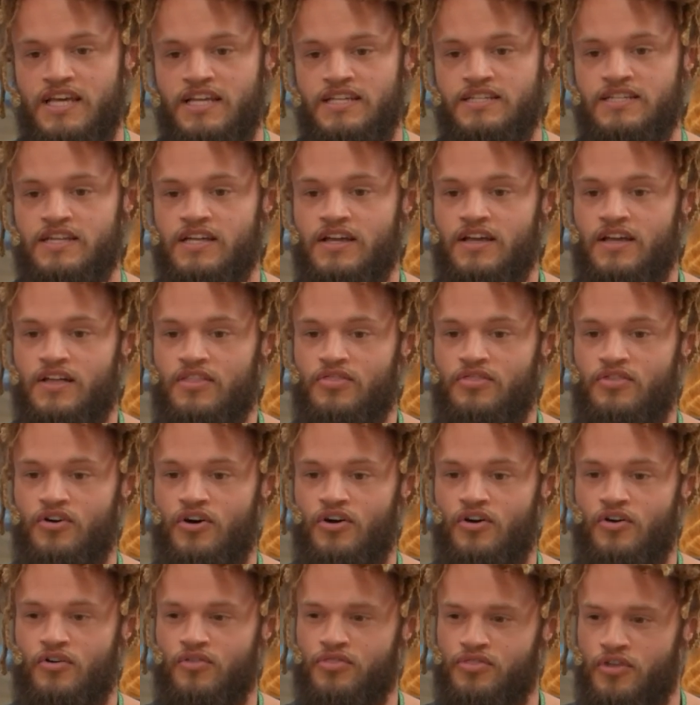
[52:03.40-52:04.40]
did,
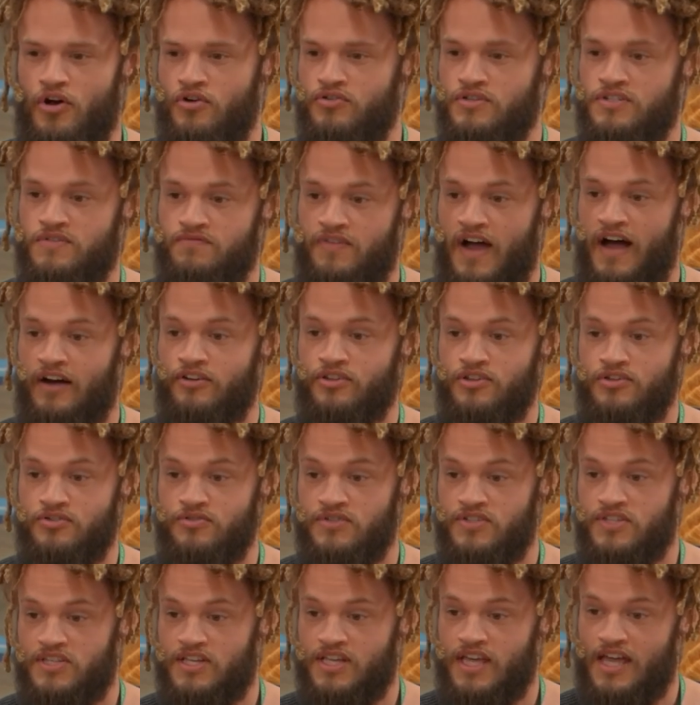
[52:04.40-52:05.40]
that those
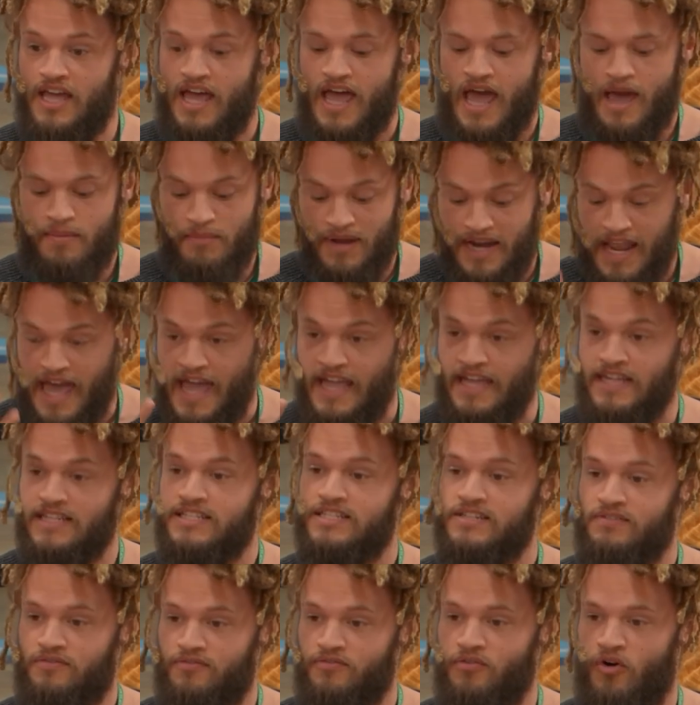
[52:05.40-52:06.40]
values
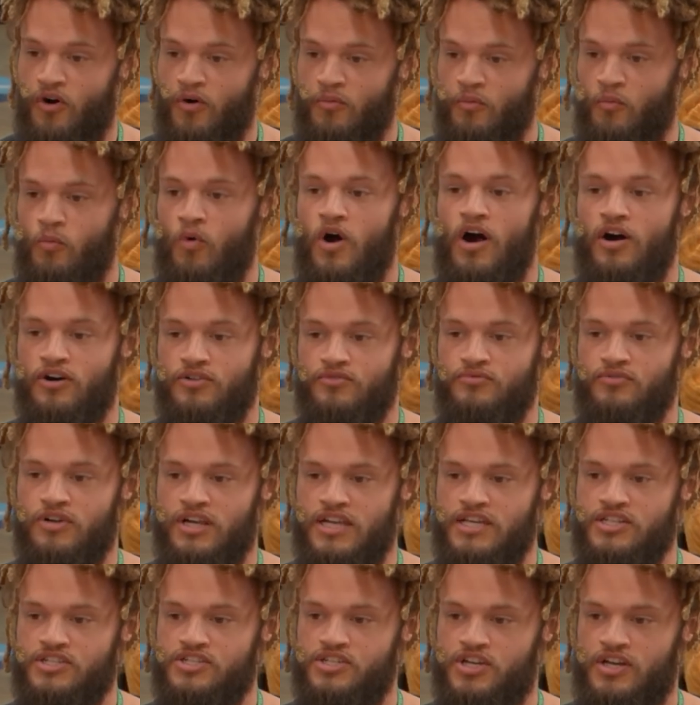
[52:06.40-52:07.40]
emanate from world
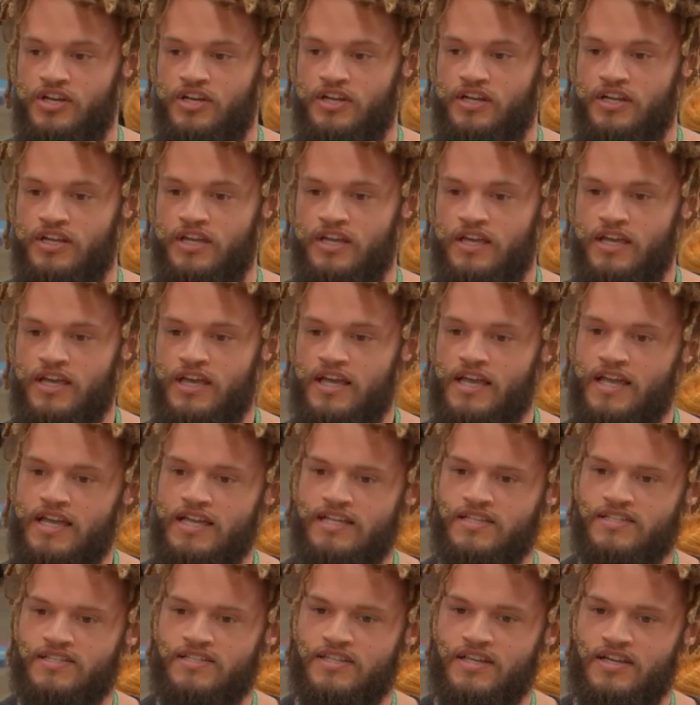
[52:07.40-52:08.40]
religion
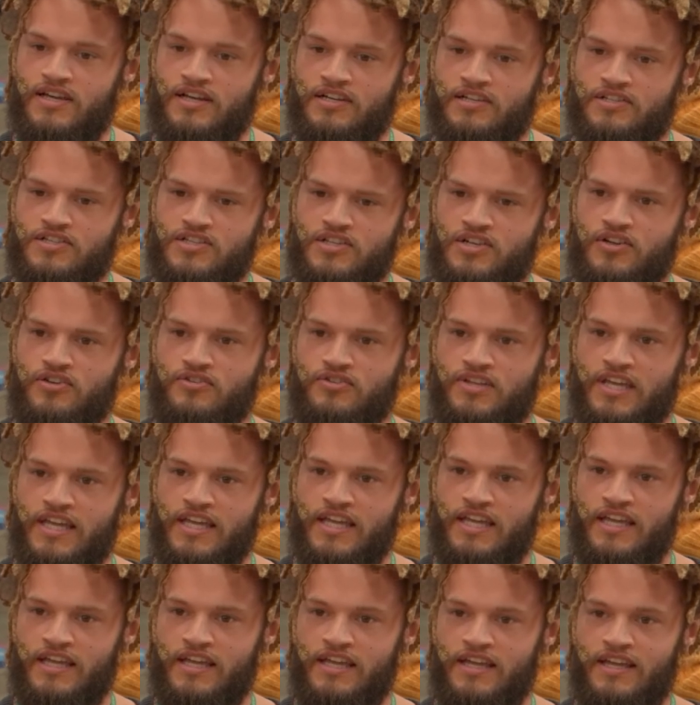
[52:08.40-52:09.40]
is
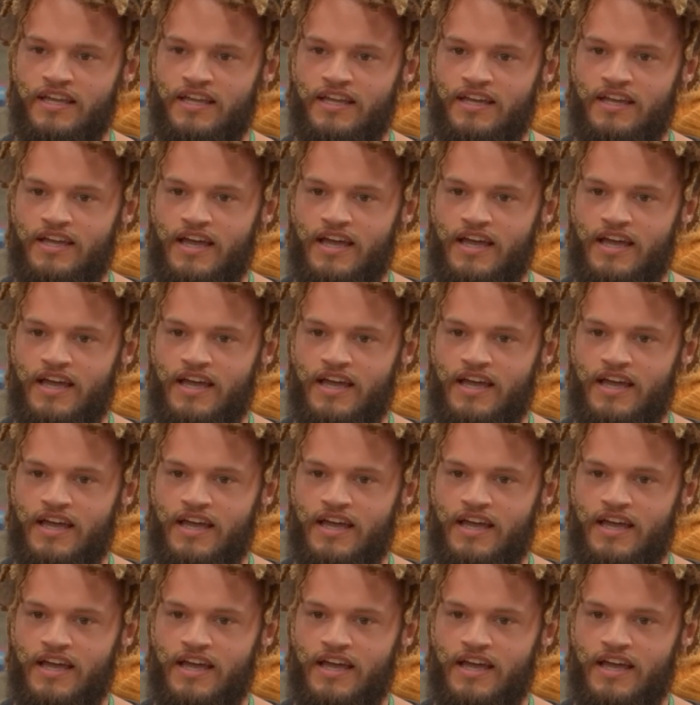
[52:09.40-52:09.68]
excluding